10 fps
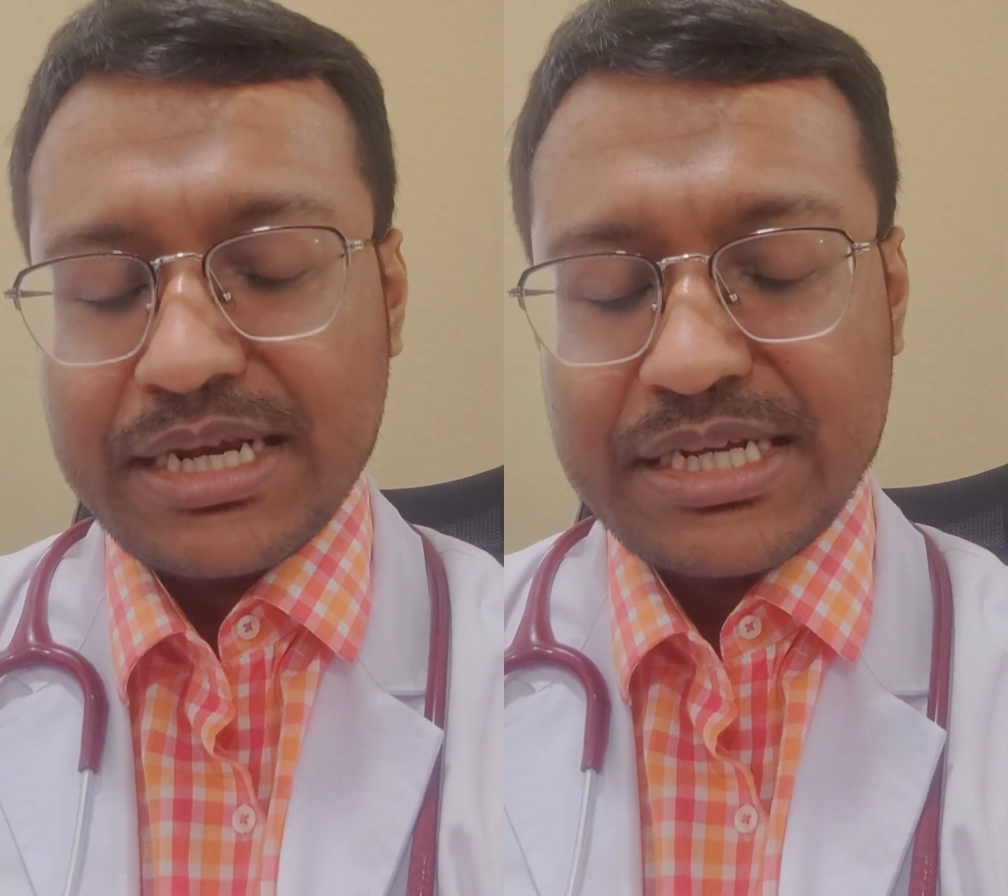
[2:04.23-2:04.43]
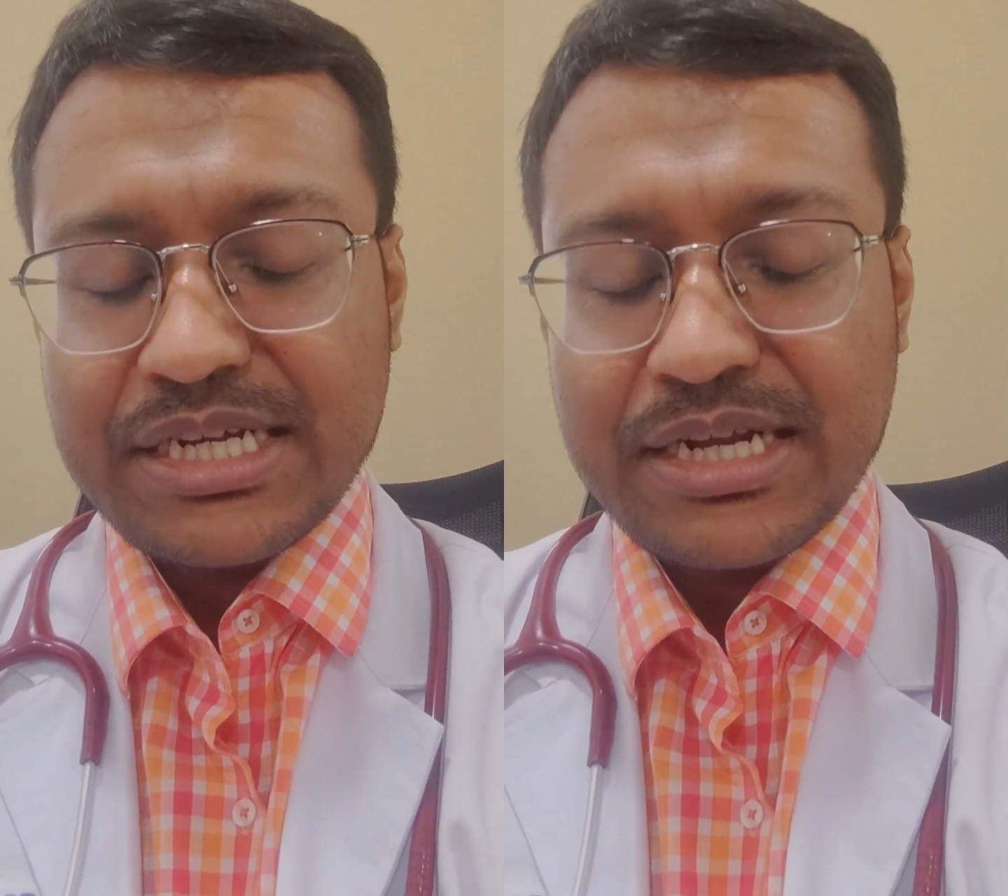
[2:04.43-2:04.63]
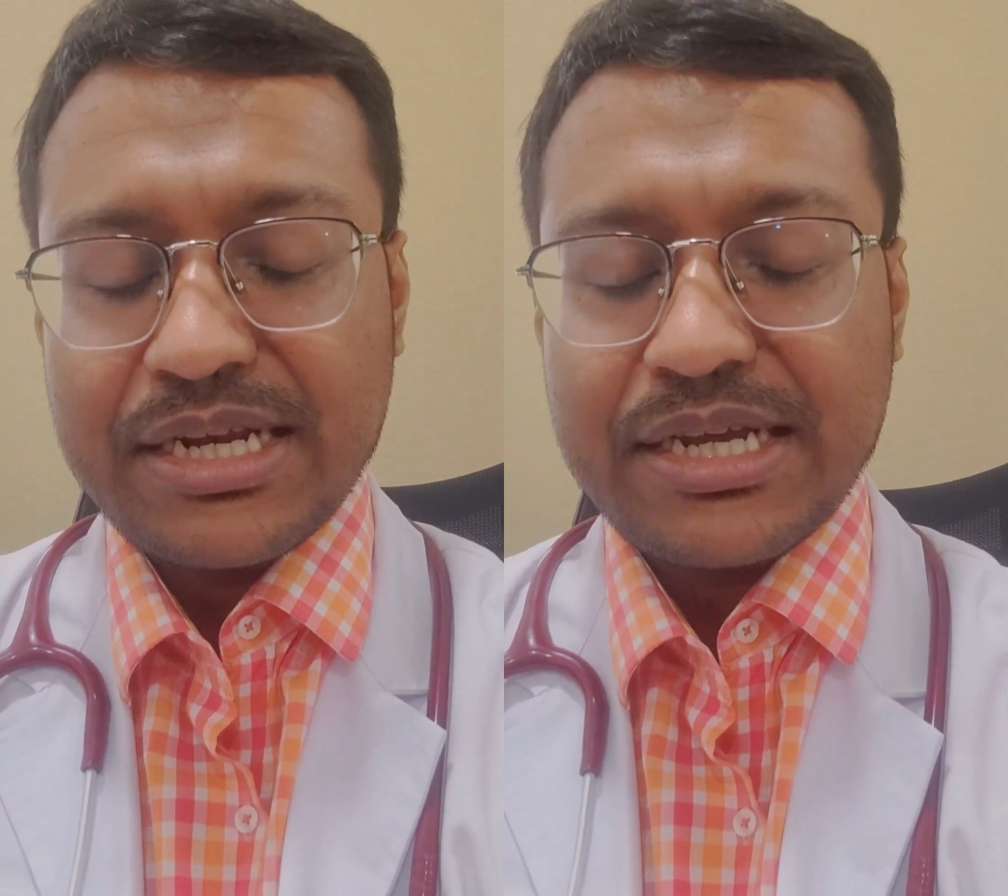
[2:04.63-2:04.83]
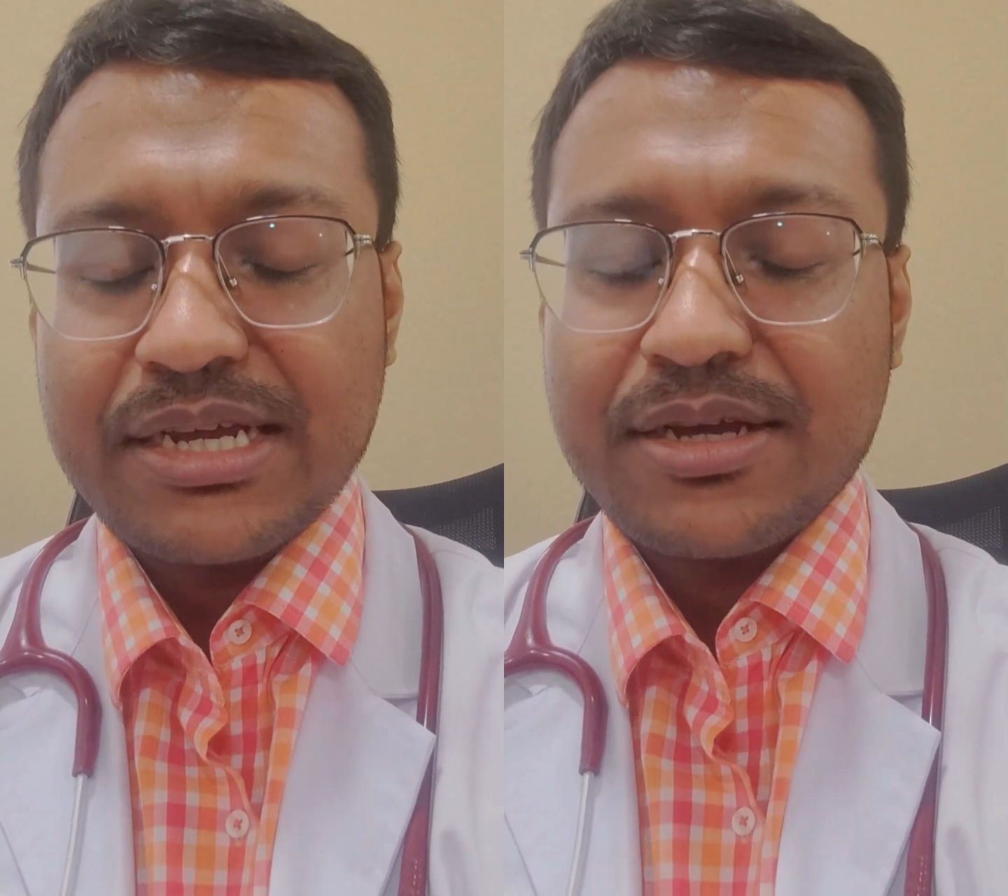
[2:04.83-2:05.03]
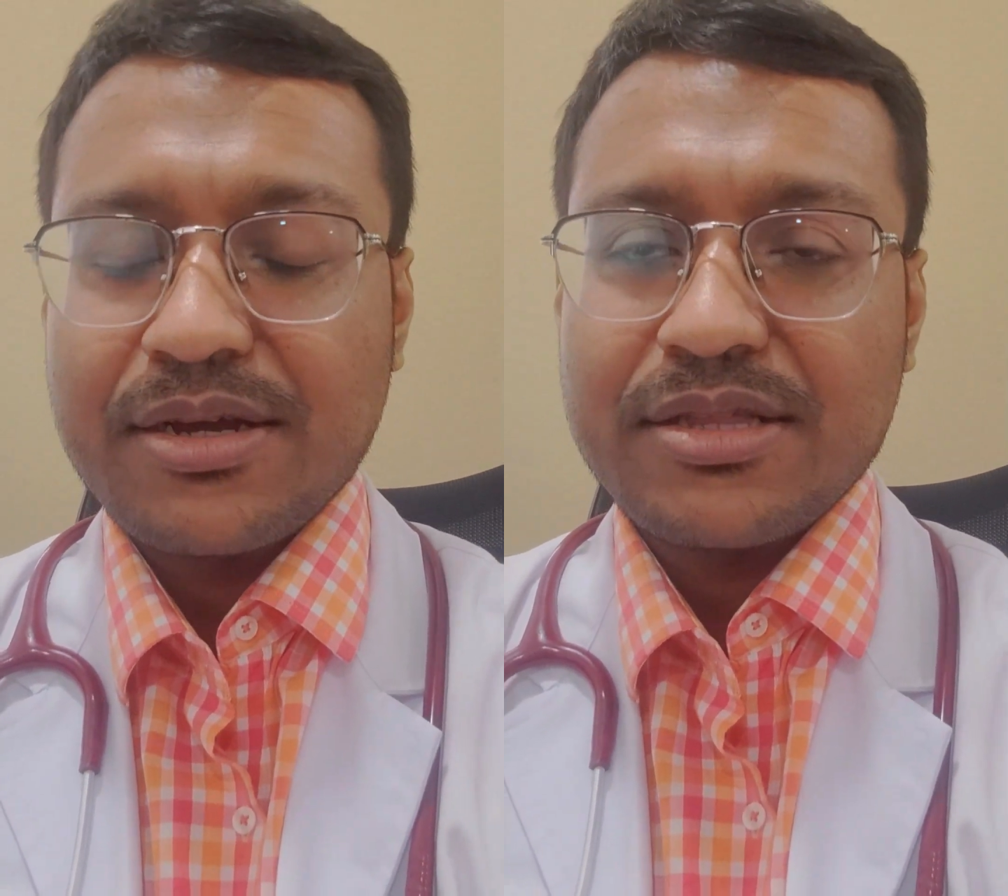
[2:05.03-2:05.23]

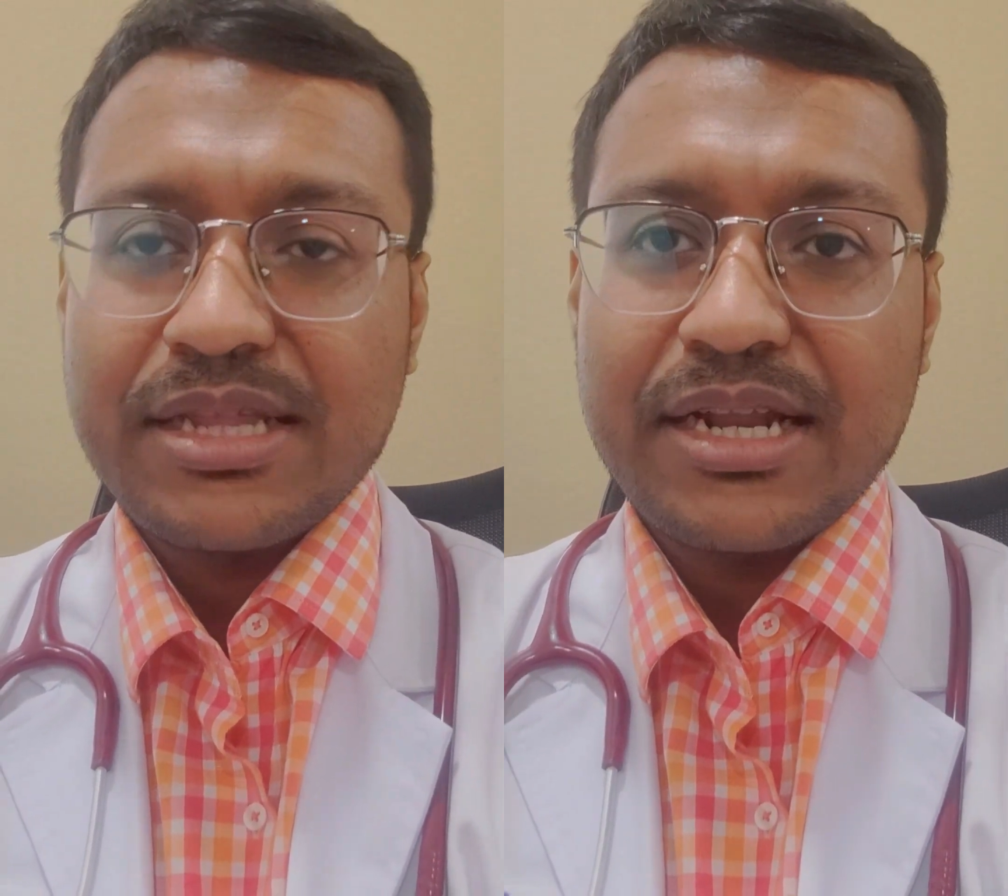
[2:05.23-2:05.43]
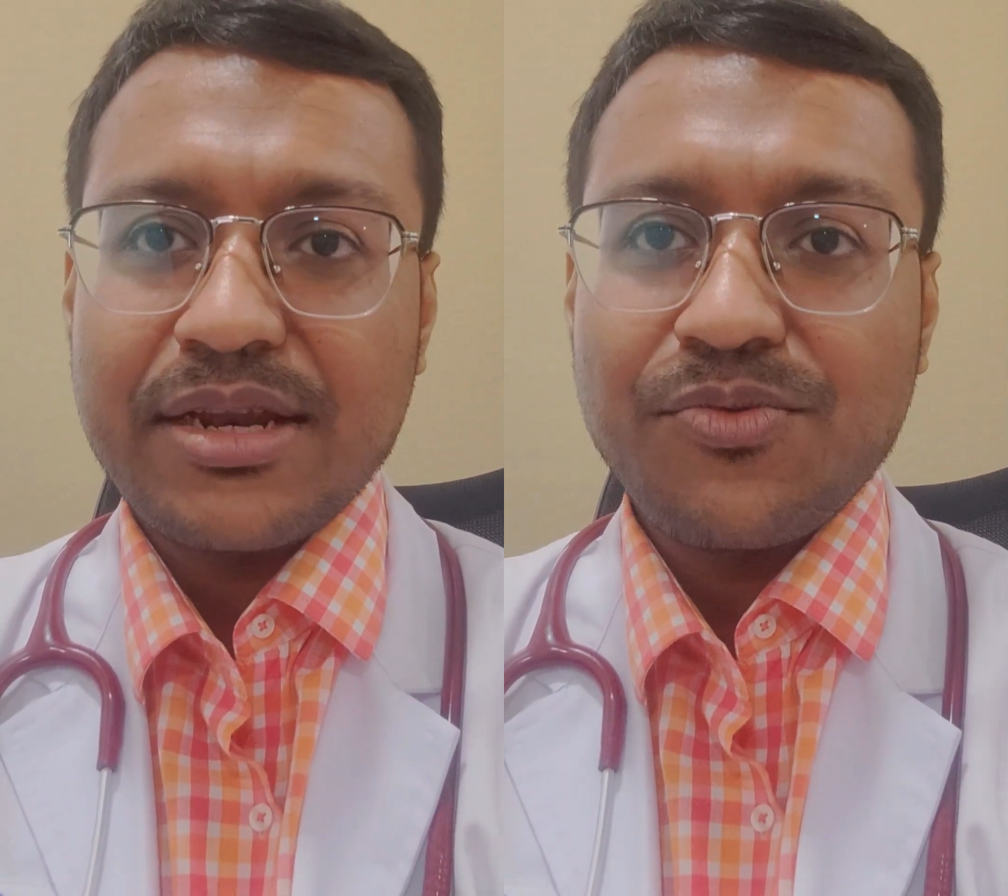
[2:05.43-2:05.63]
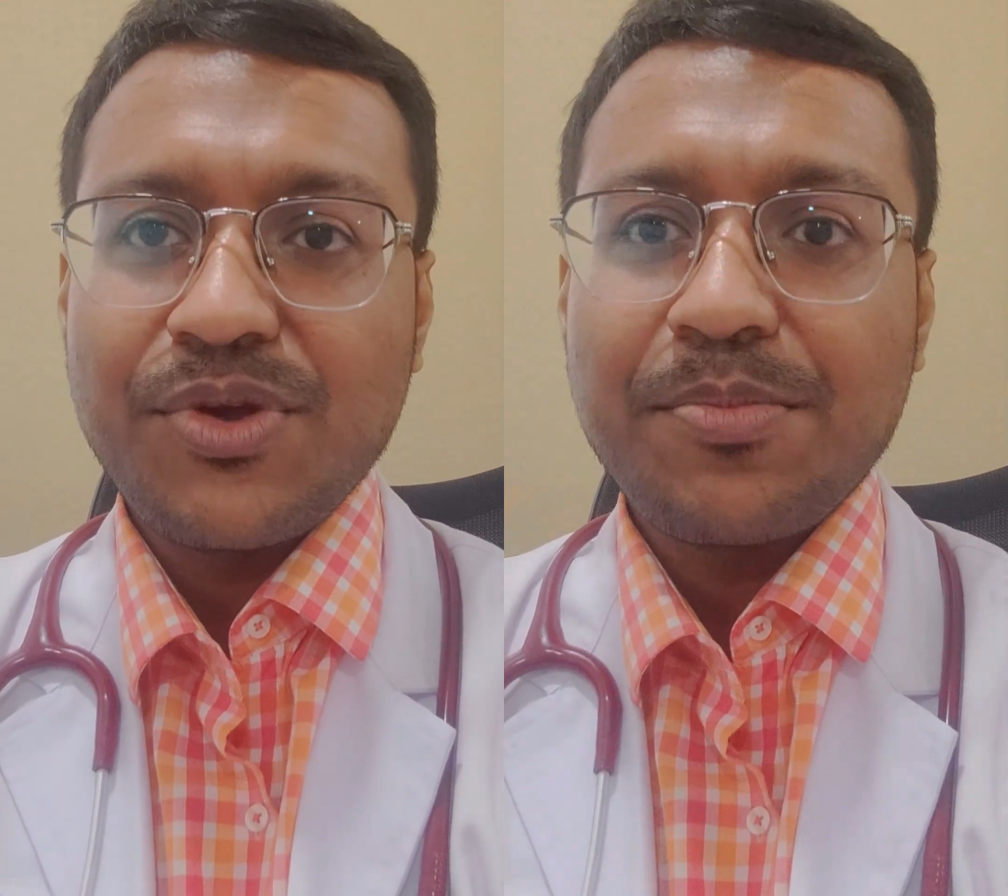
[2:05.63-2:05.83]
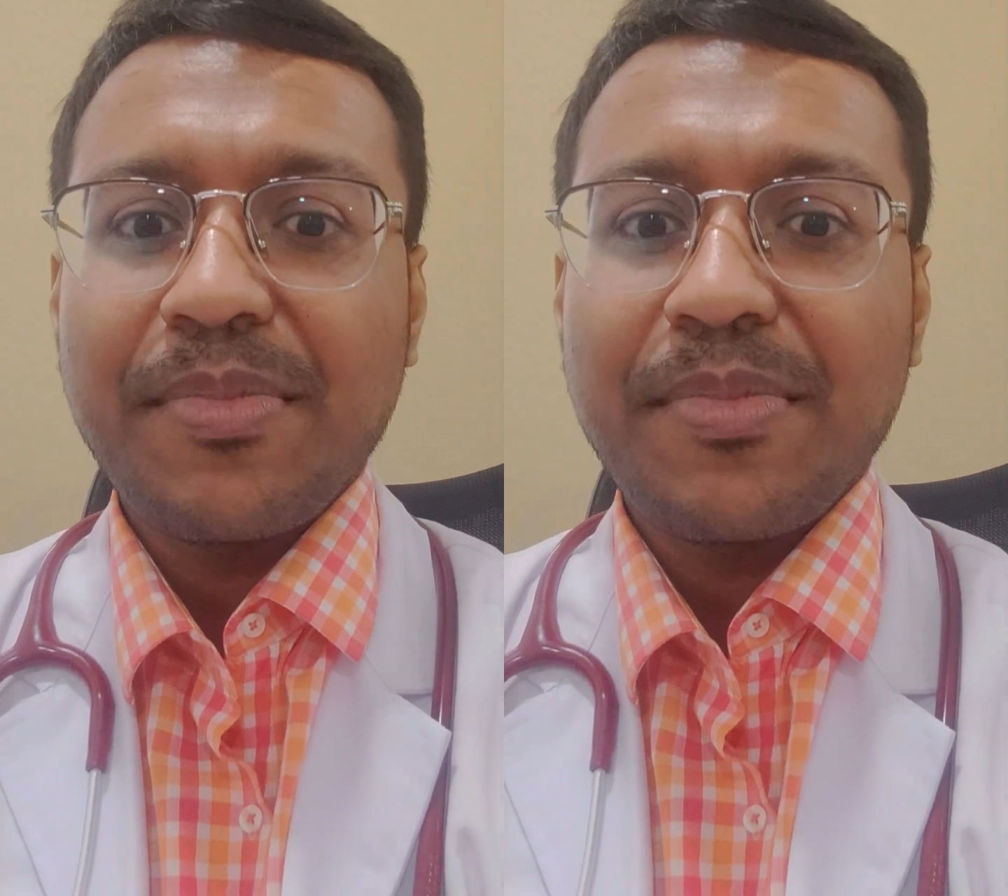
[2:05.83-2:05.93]
initially, then